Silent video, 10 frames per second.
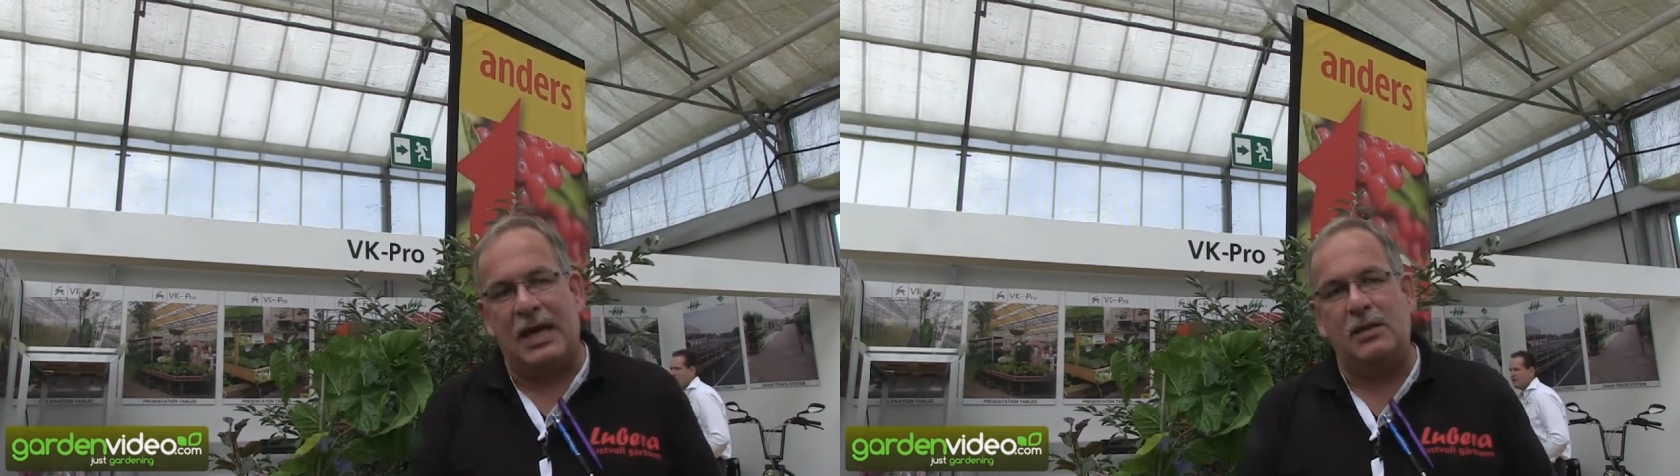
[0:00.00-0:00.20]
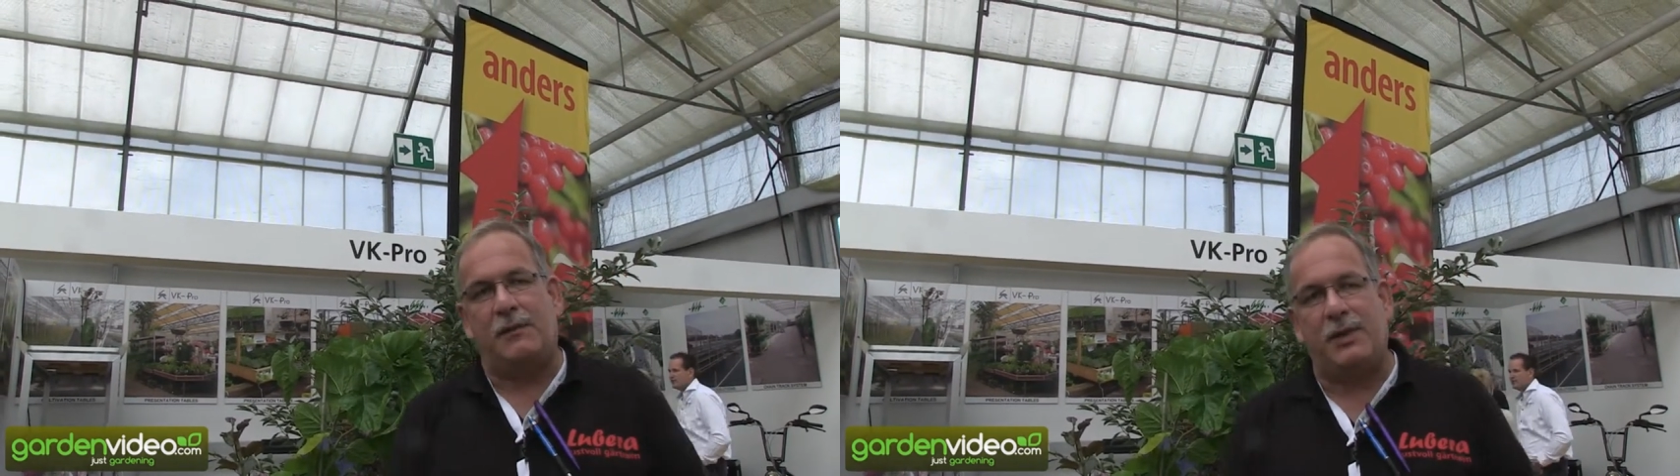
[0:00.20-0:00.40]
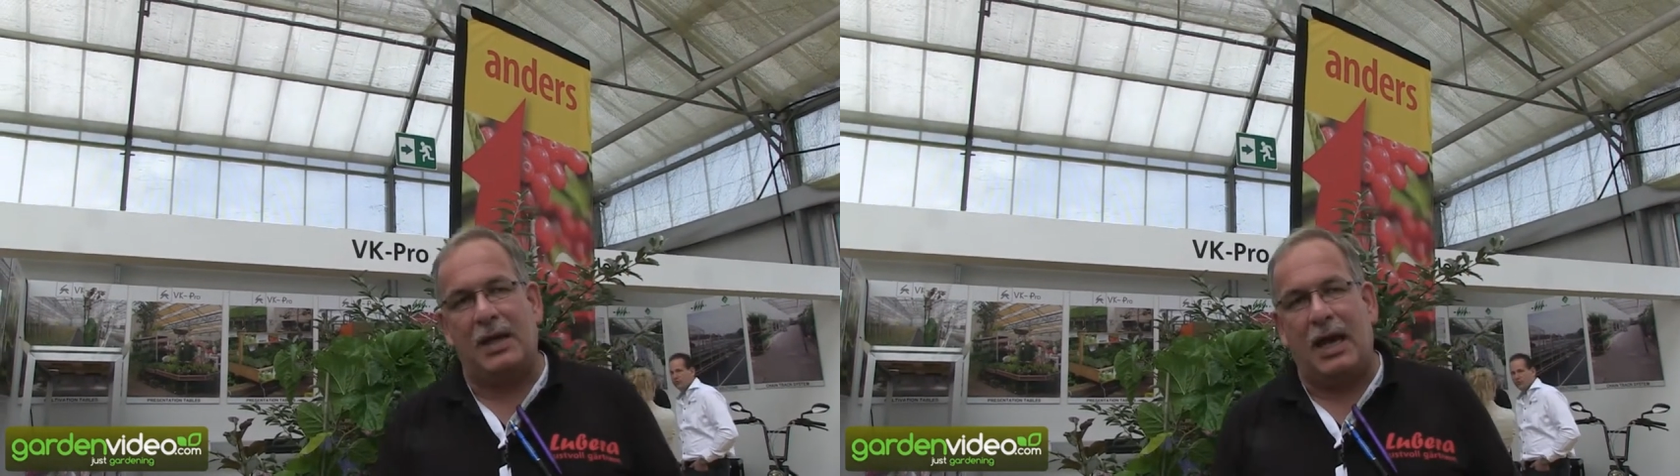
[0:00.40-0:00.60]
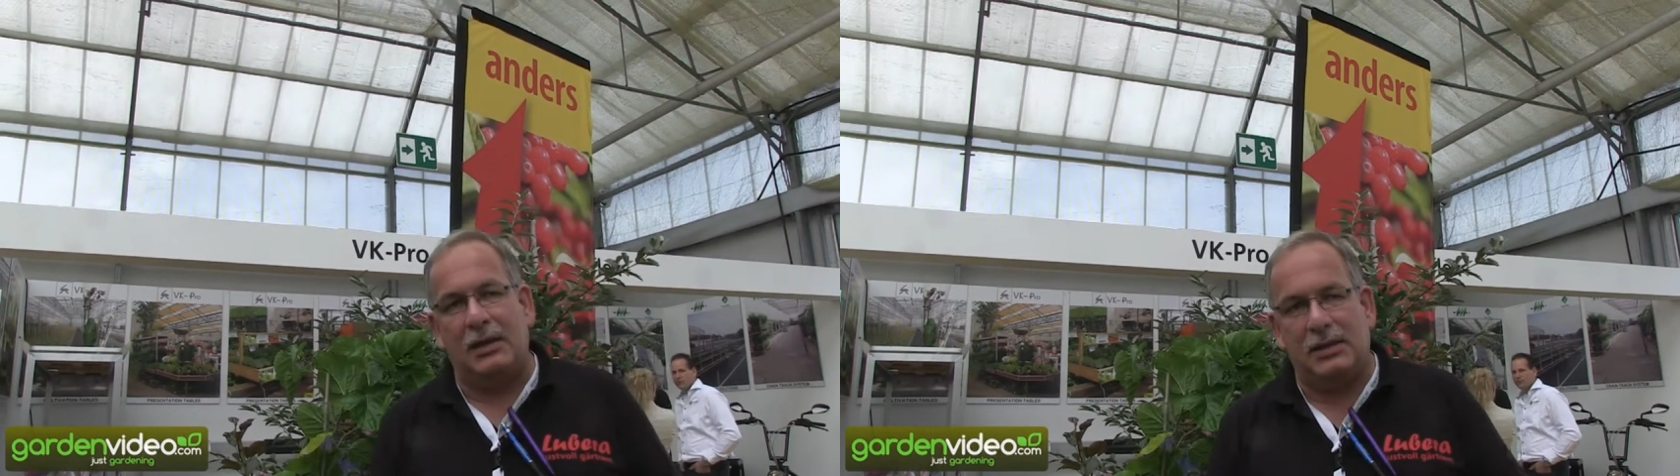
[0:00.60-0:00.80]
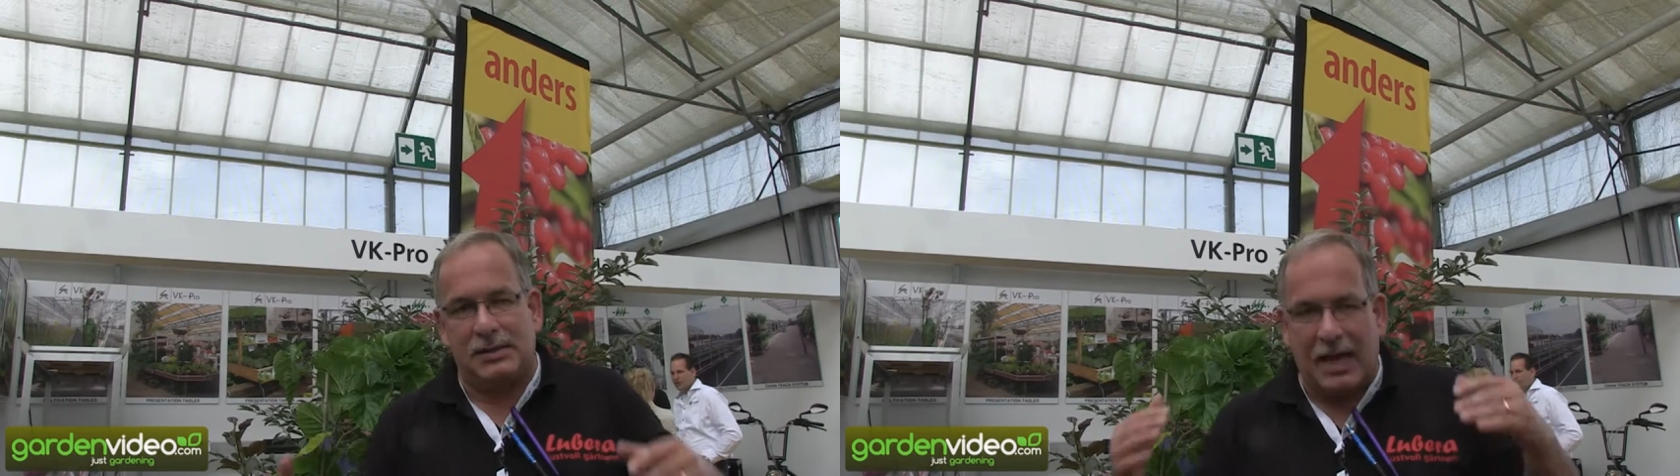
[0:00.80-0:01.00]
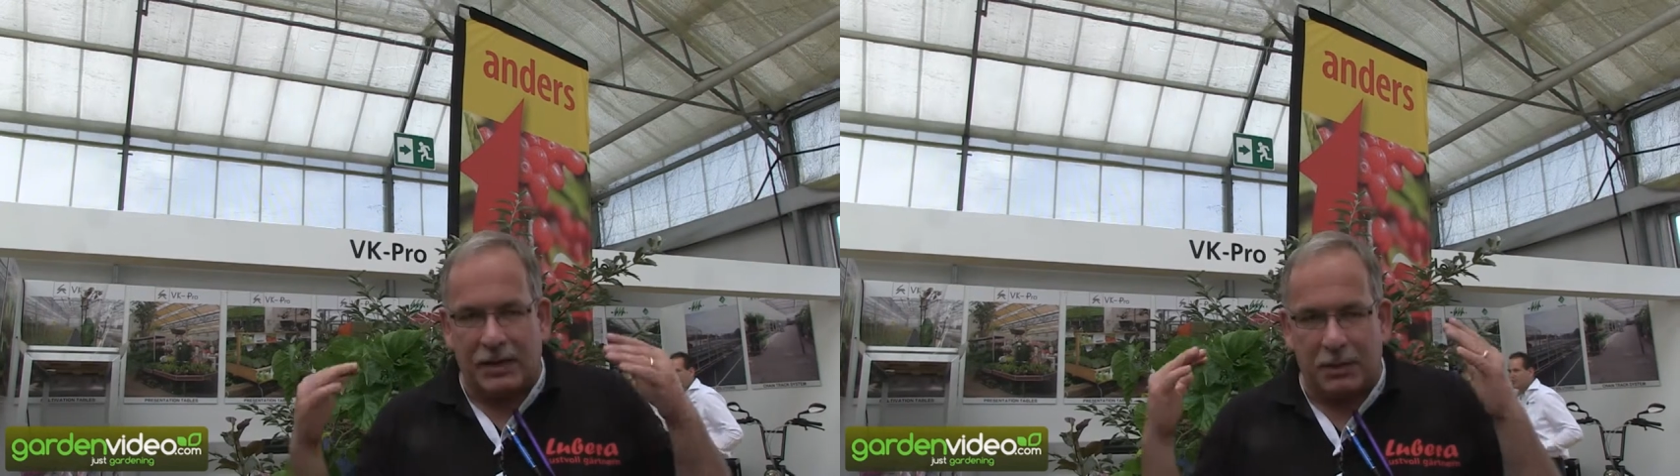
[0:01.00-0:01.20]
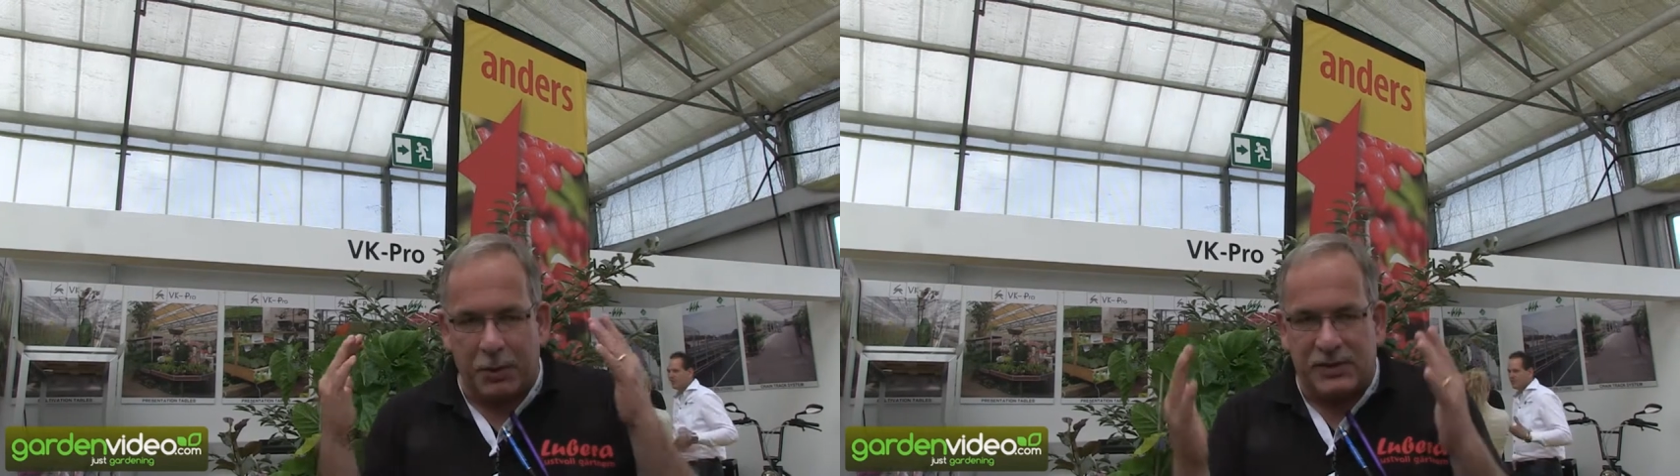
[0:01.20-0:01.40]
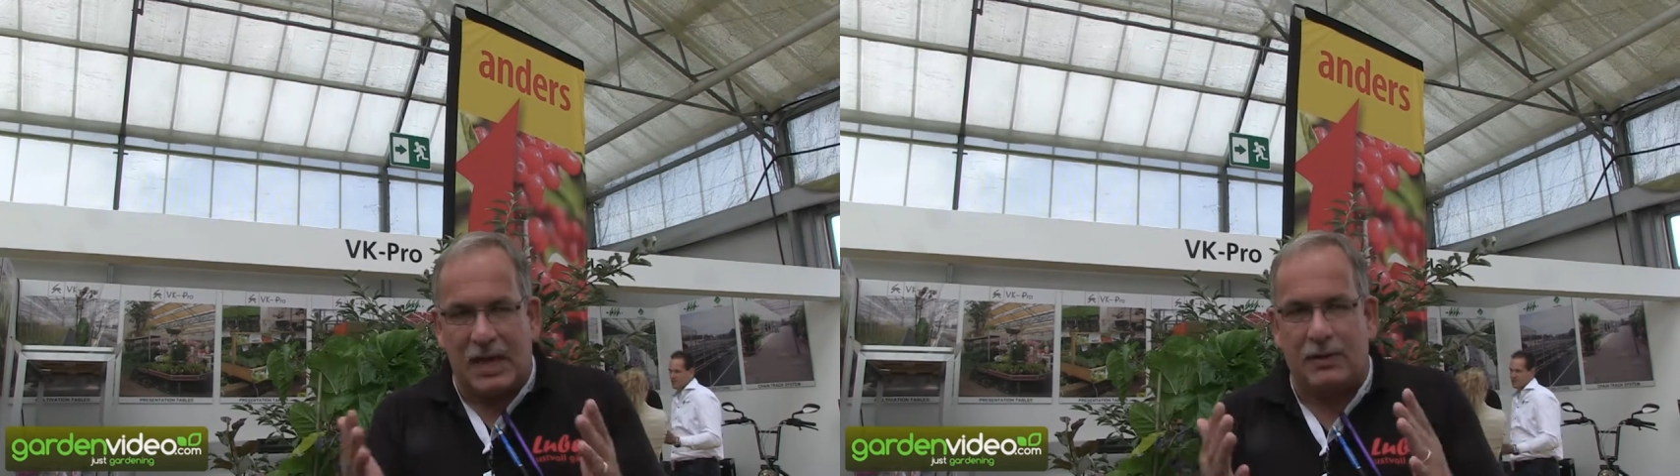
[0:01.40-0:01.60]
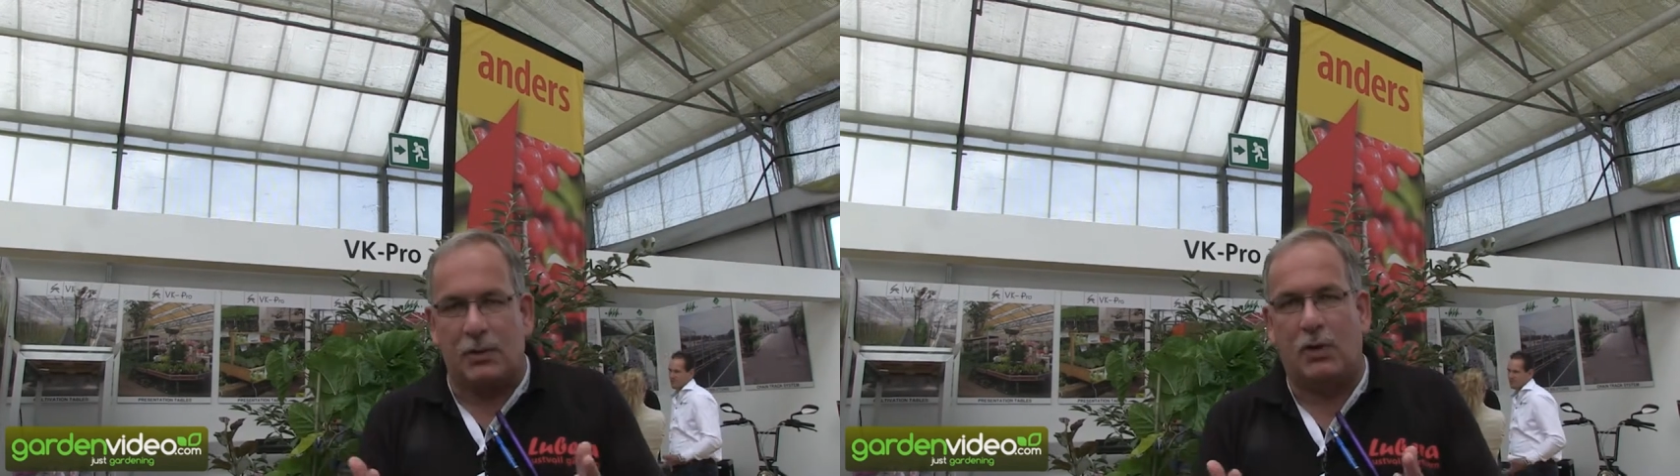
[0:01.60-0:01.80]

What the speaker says: end of the 90s, 100%